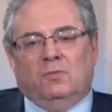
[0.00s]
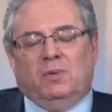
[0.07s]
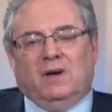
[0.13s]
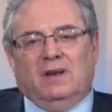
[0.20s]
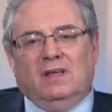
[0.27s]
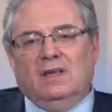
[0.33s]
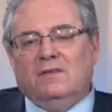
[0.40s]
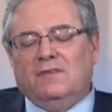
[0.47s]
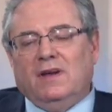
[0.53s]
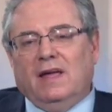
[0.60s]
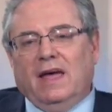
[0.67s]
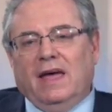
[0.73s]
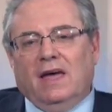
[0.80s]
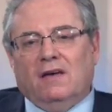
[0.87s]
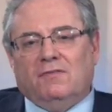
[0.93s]
But even
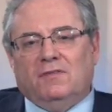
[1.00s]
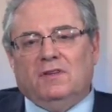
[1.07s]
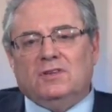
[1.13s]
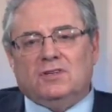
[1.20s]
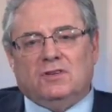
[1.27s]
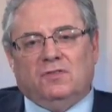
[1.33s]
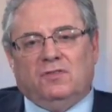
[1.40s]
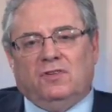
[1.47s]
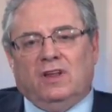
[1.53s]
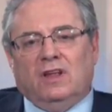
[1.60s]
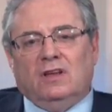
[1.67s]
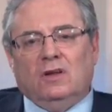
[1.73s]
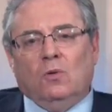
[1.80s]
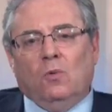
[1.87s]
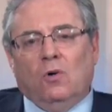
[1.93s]
a half inch of
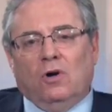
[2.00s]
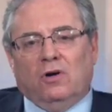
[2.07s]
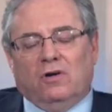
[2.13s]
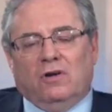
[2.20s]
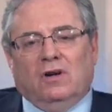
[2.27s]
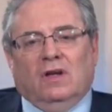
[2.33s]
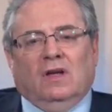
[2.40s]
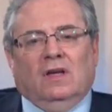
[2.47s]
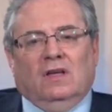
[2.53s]
standing water